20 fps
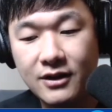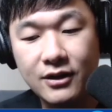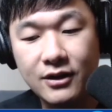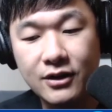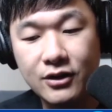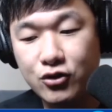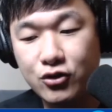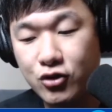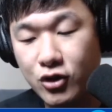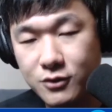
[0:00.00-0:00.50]

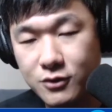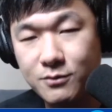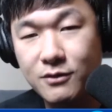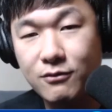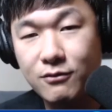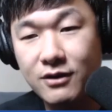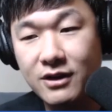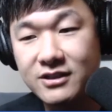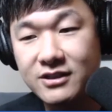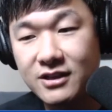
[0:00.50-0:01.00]
trust me
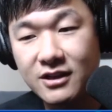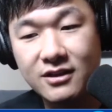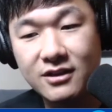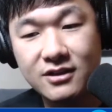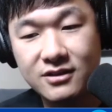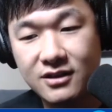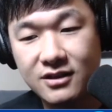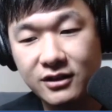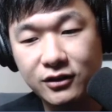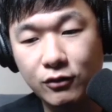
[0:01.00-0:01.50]
when I say
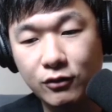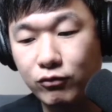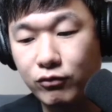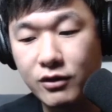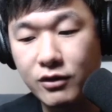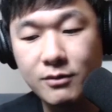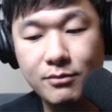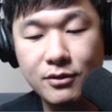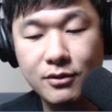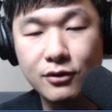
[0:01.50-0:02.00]
this, like the
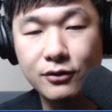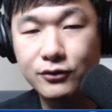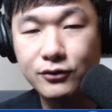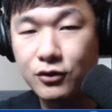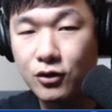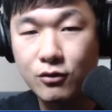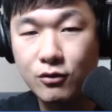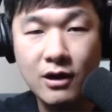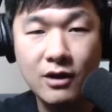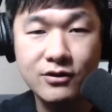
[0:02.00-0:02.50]
rebuild
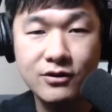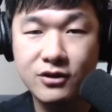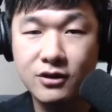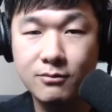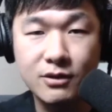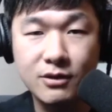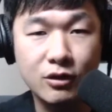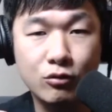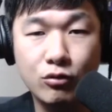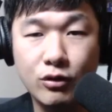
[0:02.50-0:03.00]
turnaround is going to
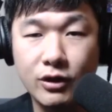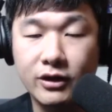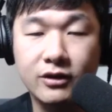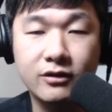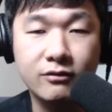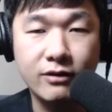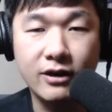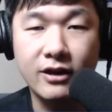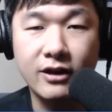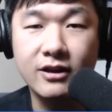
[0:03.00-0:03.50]
be quick,
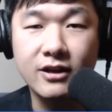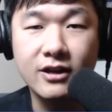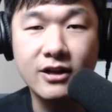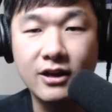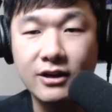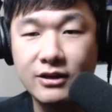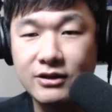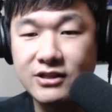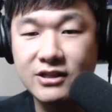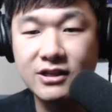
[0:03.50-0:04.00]
right?
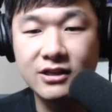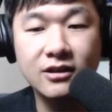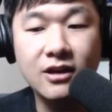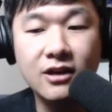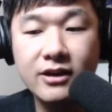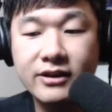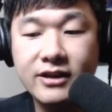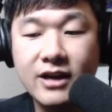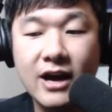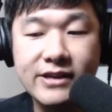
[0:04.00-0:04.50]
You see a lot
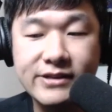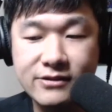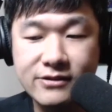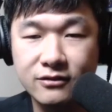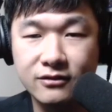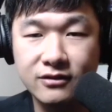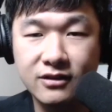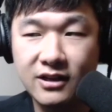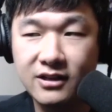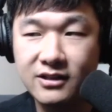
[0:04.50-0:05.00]
of guys in your
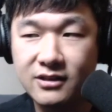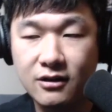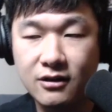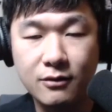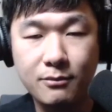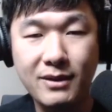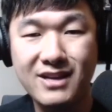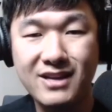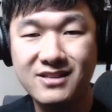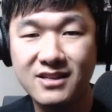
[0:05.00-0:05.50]
leagues that are
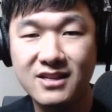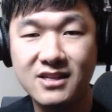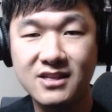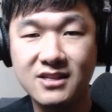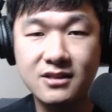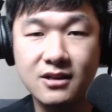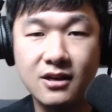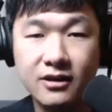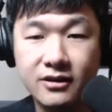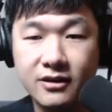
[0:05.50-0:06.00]
basically
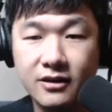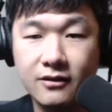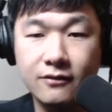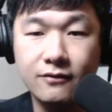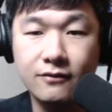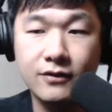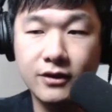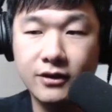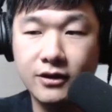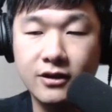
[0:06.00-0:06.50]
stuck in
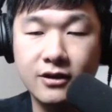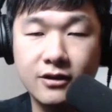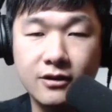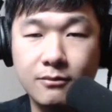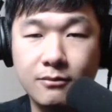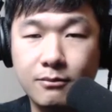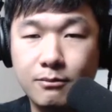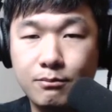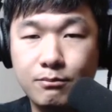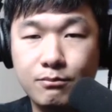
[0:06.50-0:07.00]

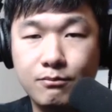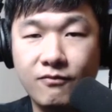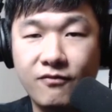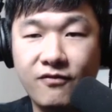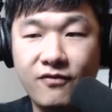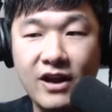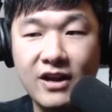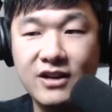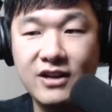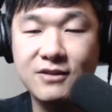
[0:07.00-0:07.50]
fucking
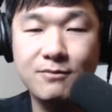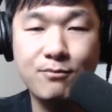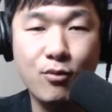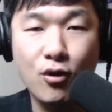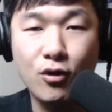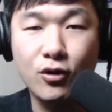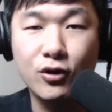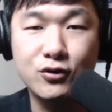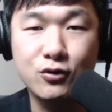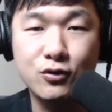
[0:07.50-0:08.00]
fantasy
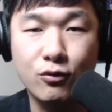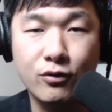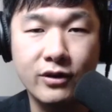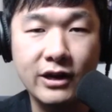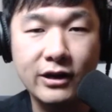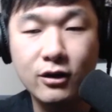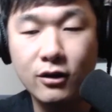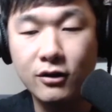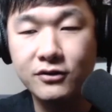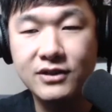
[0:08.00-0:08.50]
purgatory. I
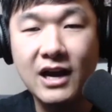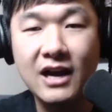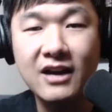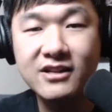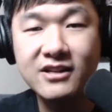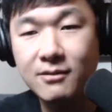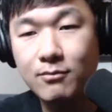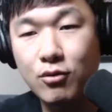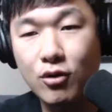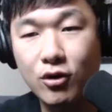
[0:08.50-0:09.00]
call it
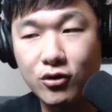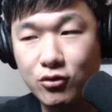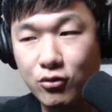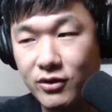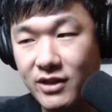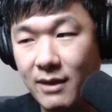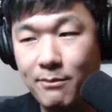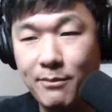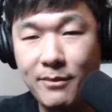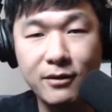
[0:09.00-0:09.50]
dynasty purgatory,
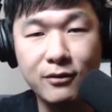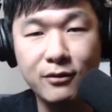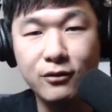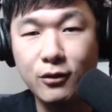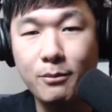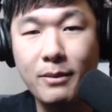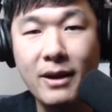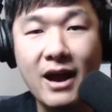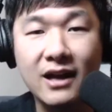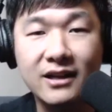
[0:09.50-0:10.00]
that middle of the
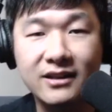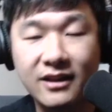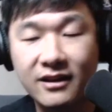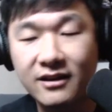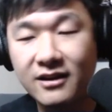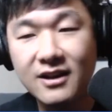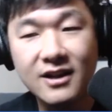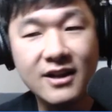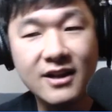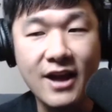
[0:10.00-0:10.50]
pack that
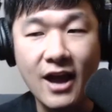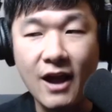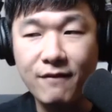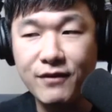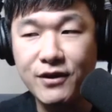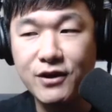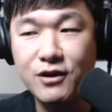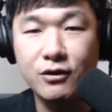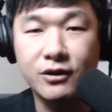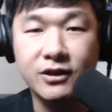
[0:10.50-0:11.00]
every
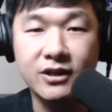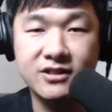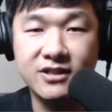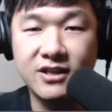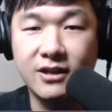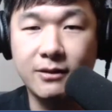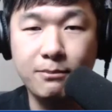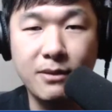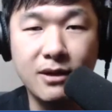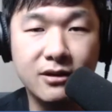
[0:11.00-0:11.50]
year gets
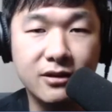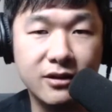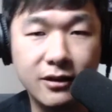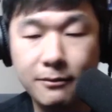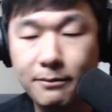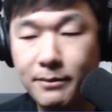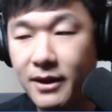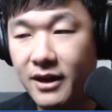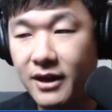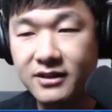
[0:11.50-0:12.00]
like middling
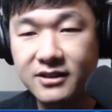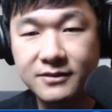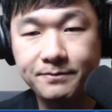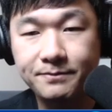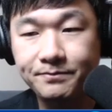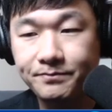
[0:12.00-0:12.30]
picks,